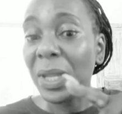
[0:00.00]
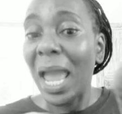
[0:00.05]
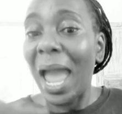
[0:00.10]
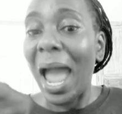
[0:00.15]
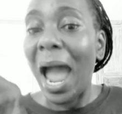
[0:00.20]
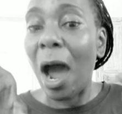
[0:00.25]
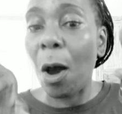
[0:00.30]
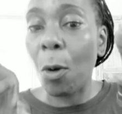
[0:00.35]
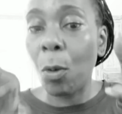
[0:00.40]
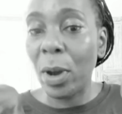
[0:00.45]

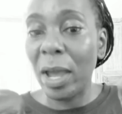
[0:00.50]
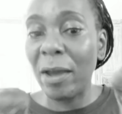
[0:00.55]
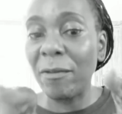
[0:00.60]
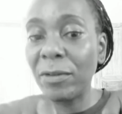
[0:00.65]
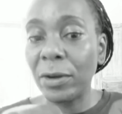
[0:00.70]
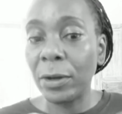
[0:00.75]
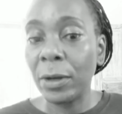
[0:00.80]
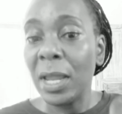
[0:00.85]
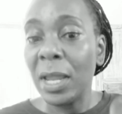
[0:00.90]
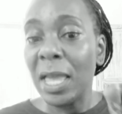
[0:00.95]

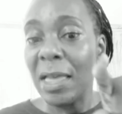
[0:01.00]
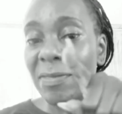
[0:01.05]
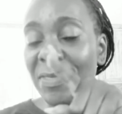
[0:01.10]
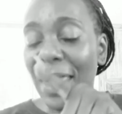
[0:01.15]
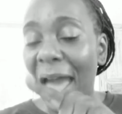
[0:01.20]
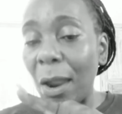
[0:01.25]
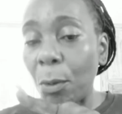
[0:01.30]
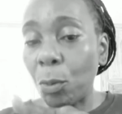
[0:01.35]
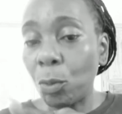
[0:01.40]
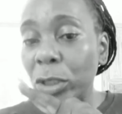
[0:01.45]
However,
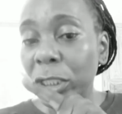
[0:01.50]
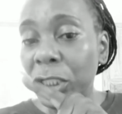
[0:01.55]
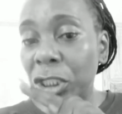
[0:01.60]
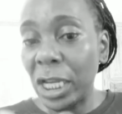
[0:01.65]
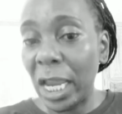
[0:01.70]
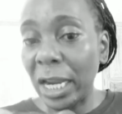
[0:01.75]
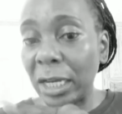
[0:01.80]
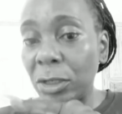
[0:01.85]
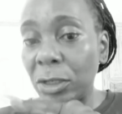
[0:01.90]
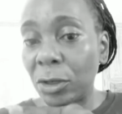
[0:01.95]
that
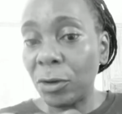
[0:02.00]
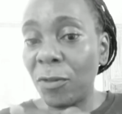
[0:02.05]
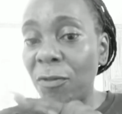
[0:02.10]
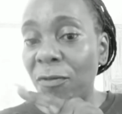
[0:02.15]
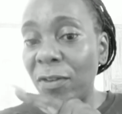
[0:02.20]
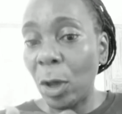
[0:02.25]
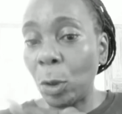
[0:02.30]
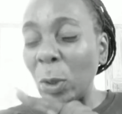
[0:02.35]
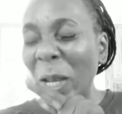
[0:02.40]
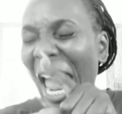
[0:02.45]
rejector
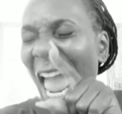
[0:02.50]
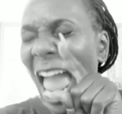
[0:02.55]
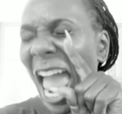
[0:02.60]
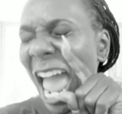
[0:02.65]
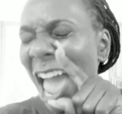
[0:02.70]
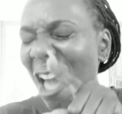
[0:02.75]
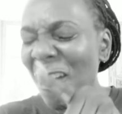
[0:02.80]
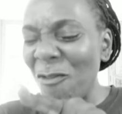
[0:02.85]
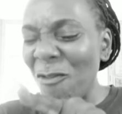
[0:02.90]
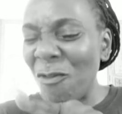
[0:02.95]
felt
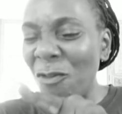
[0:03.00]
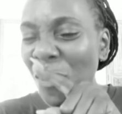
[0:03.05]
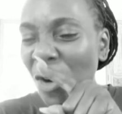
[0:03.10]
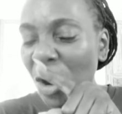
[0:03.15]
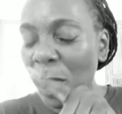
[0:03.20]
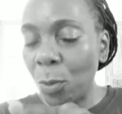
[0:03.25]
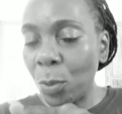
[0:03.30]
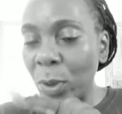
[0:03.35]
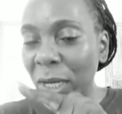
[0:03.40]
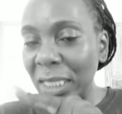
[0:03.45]

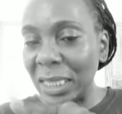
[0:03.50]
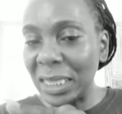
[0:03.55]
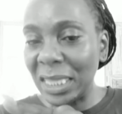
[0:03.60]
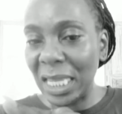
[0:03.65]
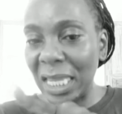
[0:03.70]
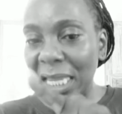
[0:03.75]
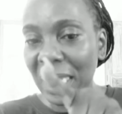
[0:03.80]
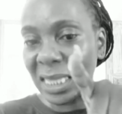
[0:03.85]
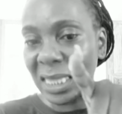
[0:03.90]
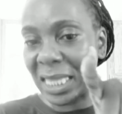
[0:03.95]

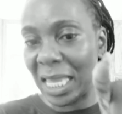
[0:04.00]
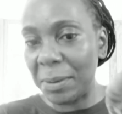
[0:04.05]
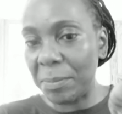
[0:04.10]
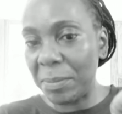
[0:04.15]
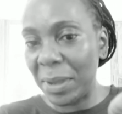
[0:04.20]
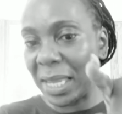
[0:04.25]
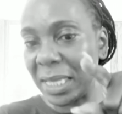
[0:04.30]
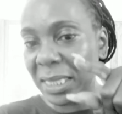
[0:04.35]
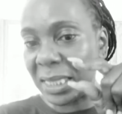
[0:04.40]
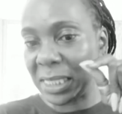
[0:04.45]
everything they
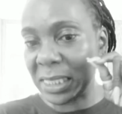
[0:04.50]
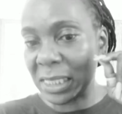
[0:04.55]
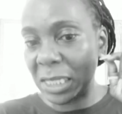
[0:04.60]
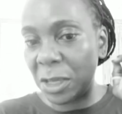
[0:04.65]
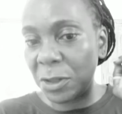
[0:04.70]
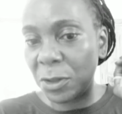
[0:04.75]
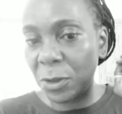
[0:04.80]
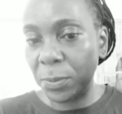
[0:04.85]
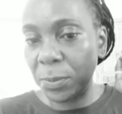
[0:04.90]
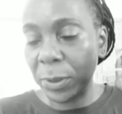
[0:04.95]
made this
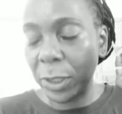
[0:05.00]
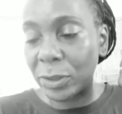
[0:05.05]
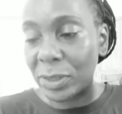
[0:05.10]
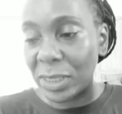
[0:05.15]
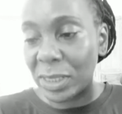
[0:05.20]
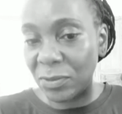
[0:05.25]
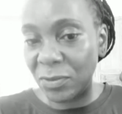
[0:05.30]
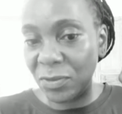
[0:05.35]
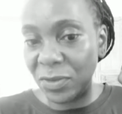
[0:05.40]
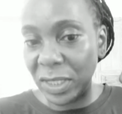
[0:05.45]
other
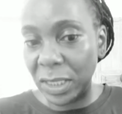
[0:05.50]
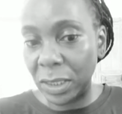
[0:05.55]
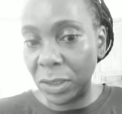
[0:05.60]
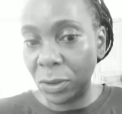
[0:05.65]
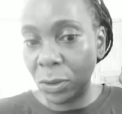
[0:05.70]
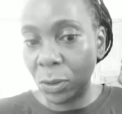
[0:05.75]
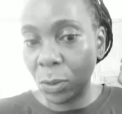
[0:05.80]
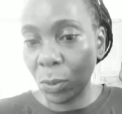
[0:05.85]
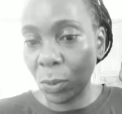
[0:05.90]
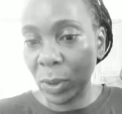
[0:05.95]
person feel
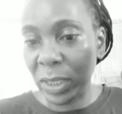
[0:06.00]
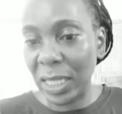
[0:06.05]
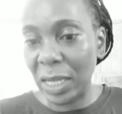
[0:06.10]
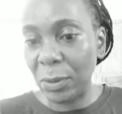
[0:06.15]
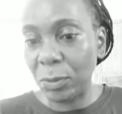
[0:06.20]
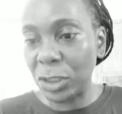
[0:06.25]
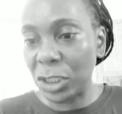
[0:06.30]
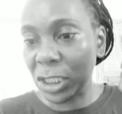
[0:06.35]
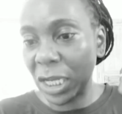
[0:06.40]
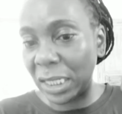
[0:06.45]
when
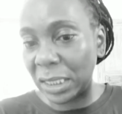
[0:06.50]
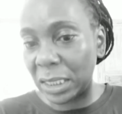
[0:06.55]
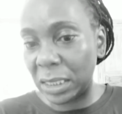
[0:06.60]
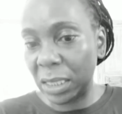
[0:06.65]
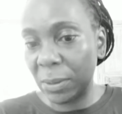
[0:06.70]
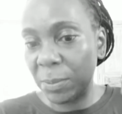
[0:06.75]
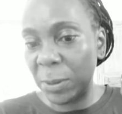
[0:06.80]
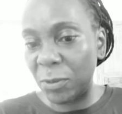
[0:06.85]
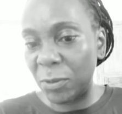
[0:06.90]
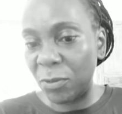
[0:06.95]
they
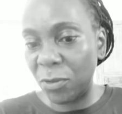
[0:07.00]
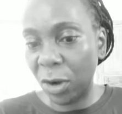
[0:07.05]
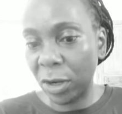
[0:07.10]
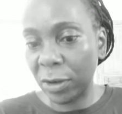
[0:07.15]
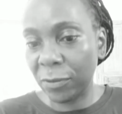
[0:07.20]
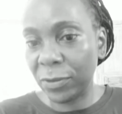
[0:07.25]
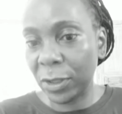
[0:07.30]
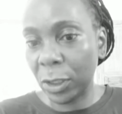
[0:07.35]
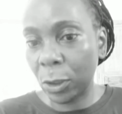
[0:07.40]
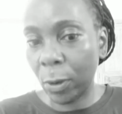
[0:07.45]
rejected them in front
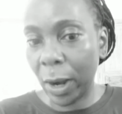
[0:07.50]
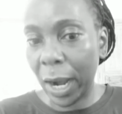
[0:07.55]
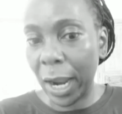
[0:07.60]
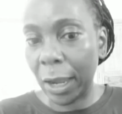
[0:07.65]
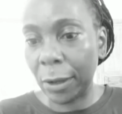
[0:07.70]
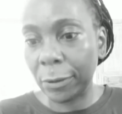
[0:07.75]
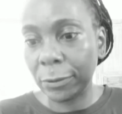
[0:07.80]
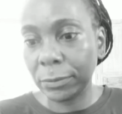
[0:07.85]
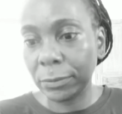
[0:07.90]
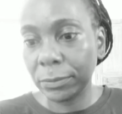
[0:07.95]
of the
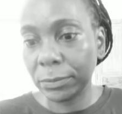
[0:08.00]
crowd.